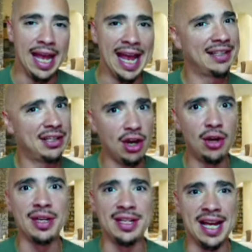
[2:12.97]
as he
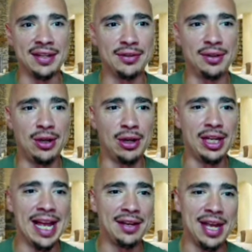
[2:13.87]
always does,
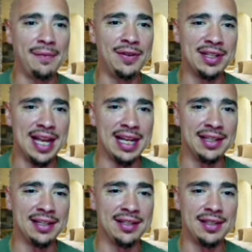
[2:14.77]
Garlinghouse
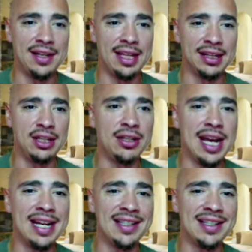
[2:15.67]
emphasizes that the
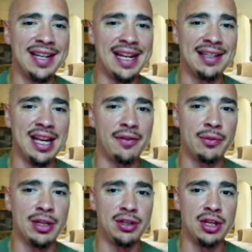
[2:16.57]
United States
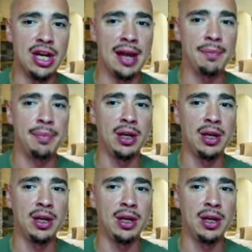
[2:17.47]
government should not